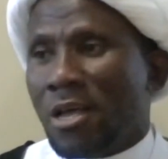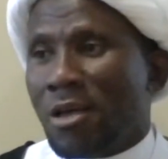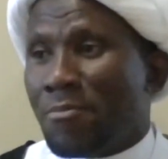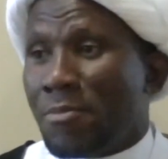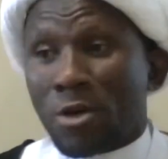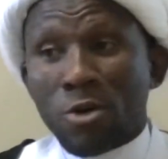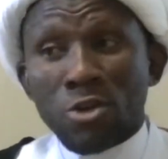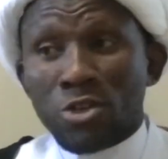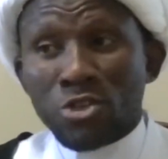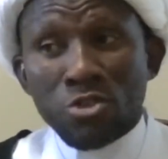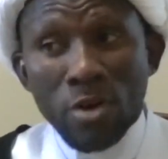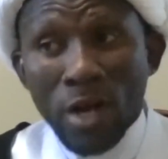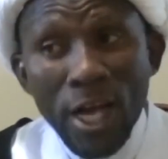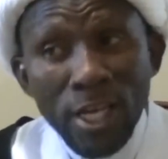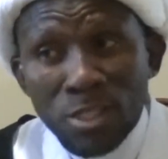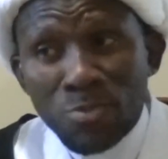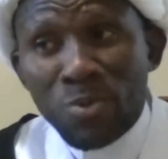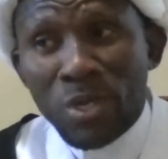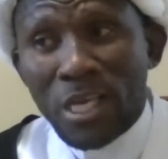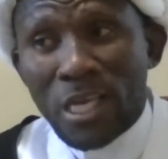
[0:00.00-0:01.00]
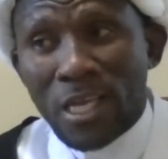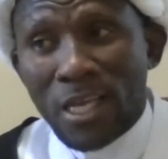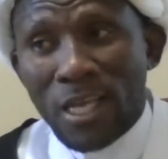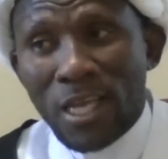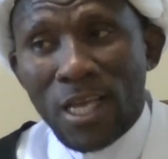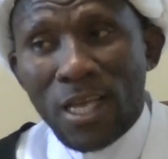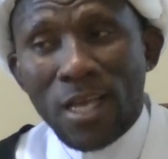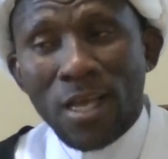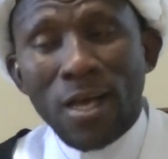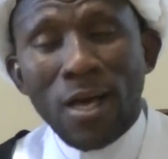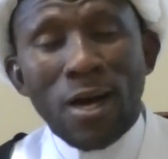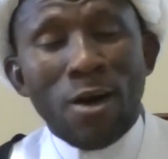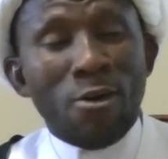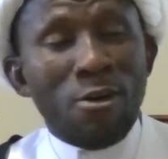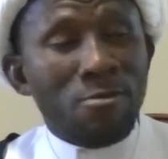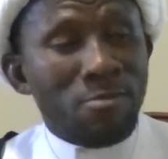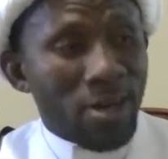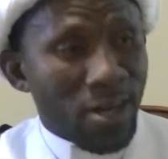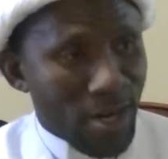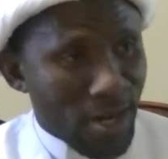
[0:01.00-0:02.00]
Because trust me,
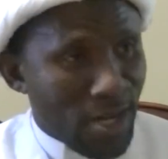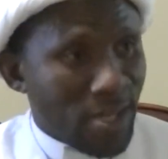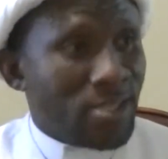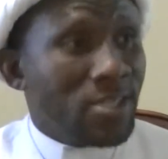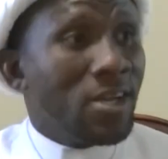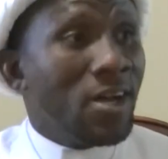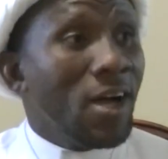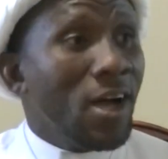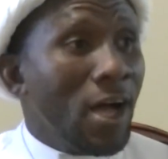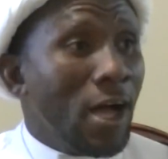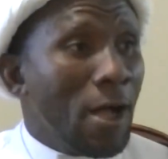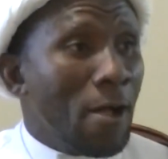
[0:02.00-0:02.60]
our Maraja,